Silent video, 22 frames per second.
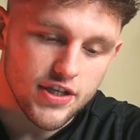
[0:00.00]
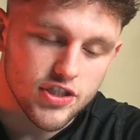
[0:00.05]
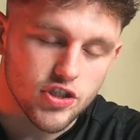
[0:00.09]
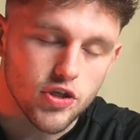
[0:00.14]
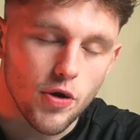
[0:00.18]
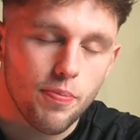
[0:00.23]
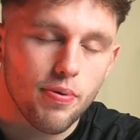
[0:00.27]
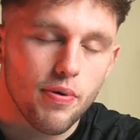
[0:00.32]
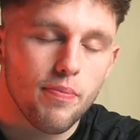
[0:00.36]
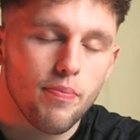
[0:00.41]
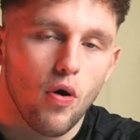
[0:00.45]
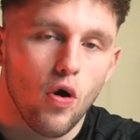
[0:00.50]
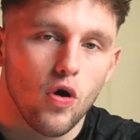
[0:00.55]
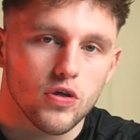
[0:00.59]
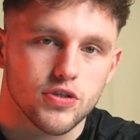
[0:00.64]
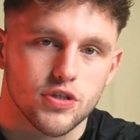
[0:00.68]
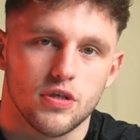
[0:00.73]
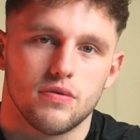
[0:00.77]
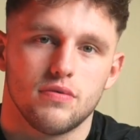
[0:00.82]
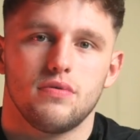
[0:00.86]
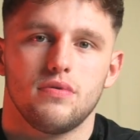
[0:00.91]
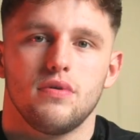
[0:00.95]
is super
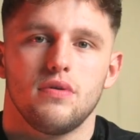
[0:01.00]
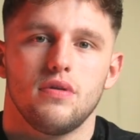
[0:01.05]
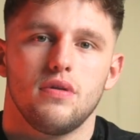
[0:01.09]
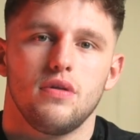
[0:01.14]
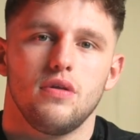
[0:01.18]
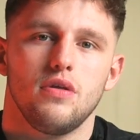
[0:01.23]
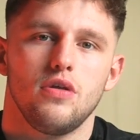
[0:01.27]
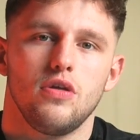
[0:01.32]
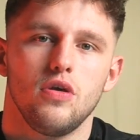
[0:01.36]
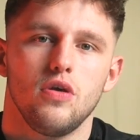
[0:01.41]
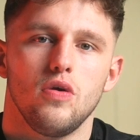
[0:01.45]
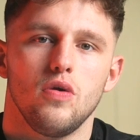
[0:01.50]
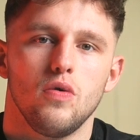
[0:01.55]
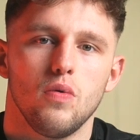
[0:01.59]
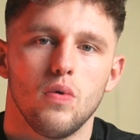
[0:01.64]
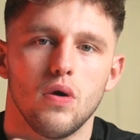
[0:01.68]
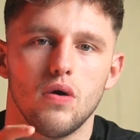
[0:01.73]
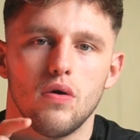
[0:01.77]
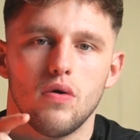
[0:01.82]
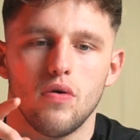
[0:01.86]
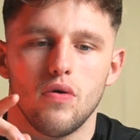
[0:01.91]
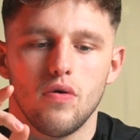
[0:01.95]
important
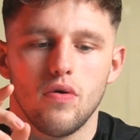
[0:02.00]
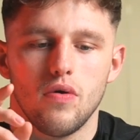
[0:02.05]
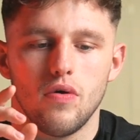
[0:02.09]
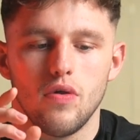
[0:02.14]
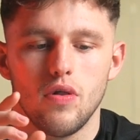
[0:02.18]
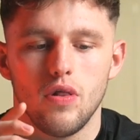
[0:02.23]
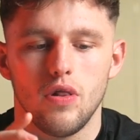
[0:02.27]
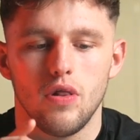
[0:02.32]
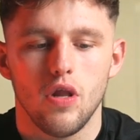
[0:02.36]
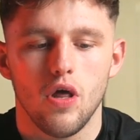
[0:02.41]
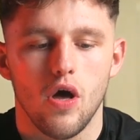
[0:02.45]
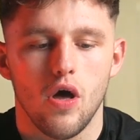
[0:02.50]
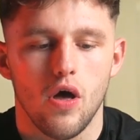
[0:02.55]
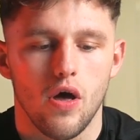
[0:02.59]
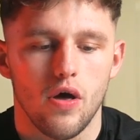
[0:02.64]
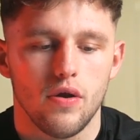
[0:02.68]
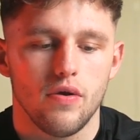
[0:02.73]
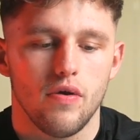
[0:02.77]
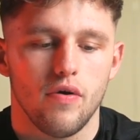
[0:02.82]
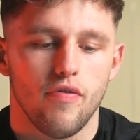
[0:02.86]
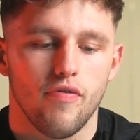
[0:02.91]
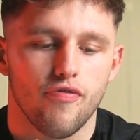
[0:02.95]
you
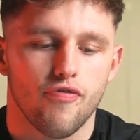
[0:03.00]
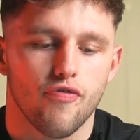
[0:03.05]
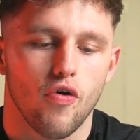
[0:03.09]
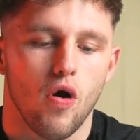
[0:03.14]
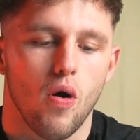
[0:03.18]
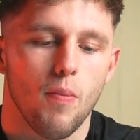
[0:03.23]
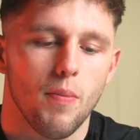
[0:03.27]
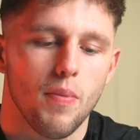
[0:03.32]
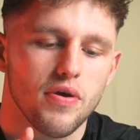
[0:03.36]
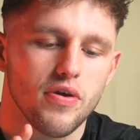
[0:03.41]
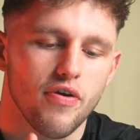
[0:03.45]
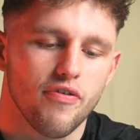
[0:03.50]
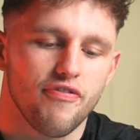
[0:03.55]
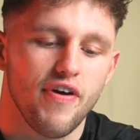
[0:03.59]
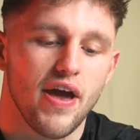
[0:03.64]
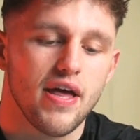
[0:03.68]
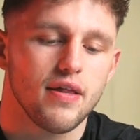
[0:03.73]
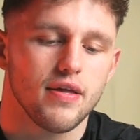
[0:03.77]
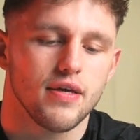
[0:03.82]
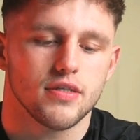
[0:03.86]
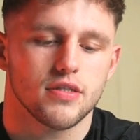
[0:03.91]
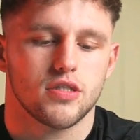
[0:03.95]
learn from your
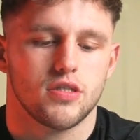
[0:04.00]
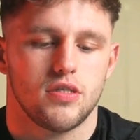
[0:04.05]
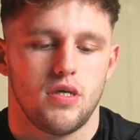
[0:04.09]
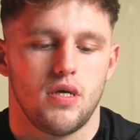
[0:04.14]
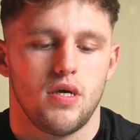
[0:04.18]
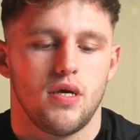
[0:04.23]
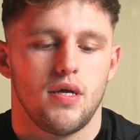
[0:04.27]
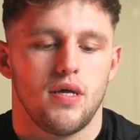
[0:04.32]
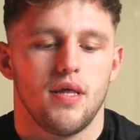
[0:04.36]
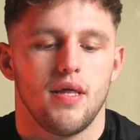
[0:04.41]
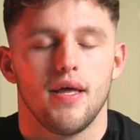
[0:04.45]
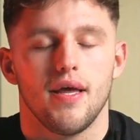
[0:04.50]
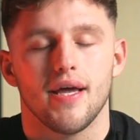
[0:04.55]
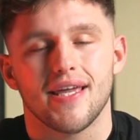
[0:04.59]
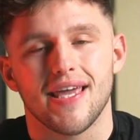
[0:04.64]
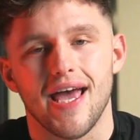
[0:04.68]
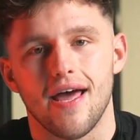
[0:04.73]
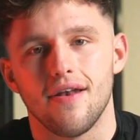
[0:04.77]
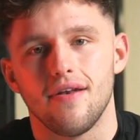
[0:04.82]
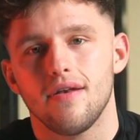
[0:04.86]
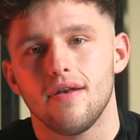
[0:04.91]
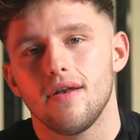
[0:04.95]
failures.
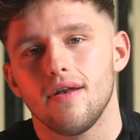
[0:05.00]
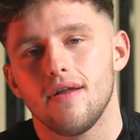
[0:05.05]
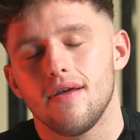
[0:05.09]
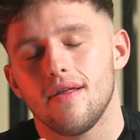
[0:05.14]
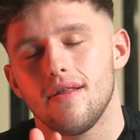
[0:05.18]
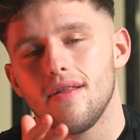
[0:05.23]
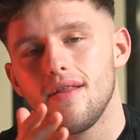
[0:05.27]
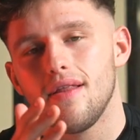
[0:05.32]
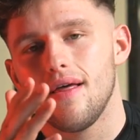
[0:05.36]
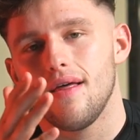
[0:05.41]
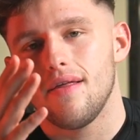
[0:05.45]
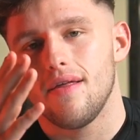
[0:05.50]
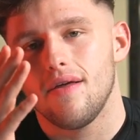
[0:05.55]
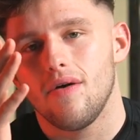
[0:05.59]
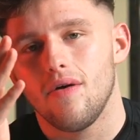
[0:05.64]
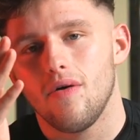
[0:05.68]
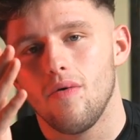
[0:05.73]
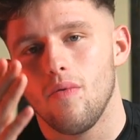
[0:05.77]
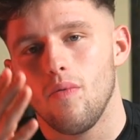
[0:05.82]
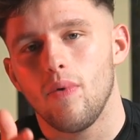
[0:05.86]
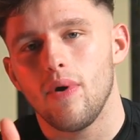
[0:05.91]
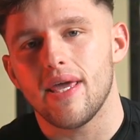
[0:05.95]
Again,
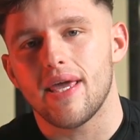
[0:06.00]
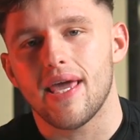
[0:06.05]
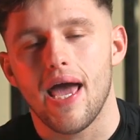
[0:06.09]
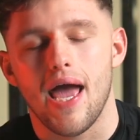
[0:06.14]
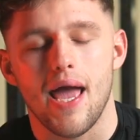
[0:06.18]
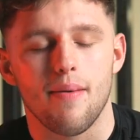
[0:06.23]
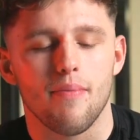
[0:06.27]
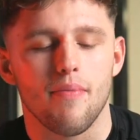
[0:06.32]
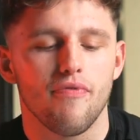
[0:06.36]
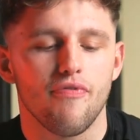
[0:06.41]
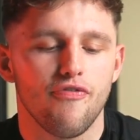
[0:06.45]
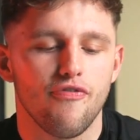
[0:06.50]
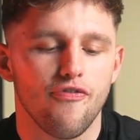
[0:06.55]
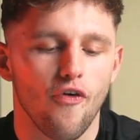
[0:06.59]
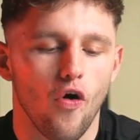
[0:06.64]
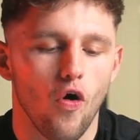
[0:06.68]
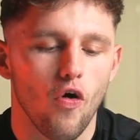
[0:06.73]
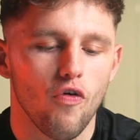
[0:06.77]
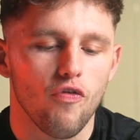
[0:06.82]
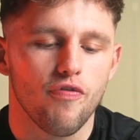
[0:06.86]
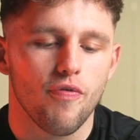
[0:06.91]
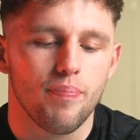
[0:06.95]
we came
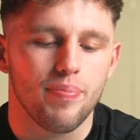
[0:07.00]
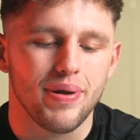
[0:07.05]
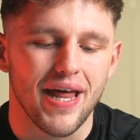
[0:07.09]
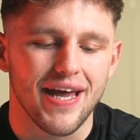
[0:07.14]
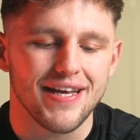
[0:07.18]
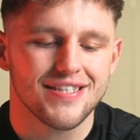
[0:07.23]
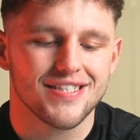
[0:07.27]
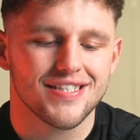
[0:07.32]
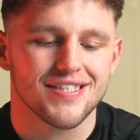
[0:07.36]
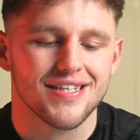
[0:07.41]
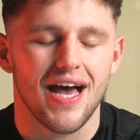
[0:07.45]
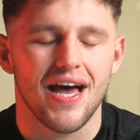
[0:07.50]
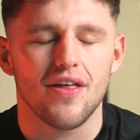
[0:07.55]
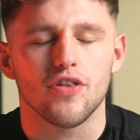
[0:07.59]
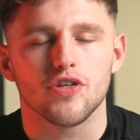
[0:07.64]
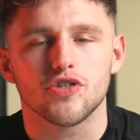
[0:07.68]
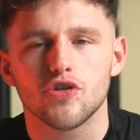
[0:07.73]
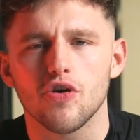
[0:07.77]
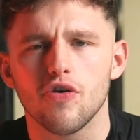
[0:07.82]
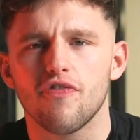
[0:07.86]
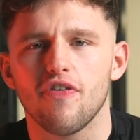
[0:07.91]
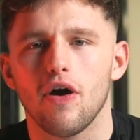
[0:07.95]
fourth place at the
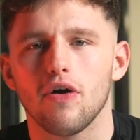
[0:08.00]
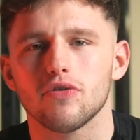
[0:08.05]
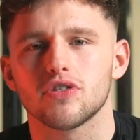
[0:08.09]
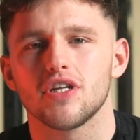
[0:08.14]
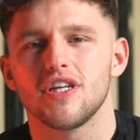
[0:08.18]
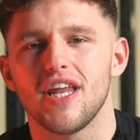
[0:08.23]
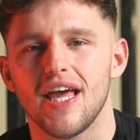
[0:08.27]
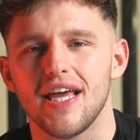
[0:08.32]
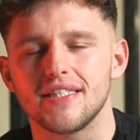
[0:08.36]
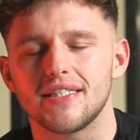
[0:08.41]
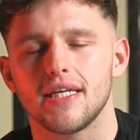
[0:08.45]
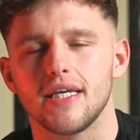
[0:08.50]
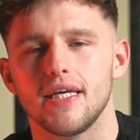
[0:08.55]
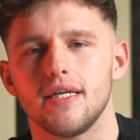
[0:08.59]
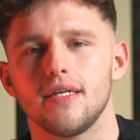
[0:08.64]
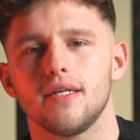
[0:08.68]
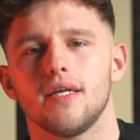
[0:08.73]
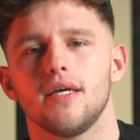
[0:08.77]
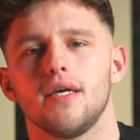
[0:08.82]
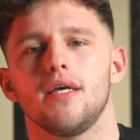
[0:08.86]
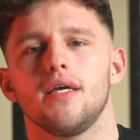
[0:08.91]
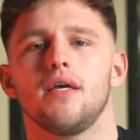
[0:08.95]
2018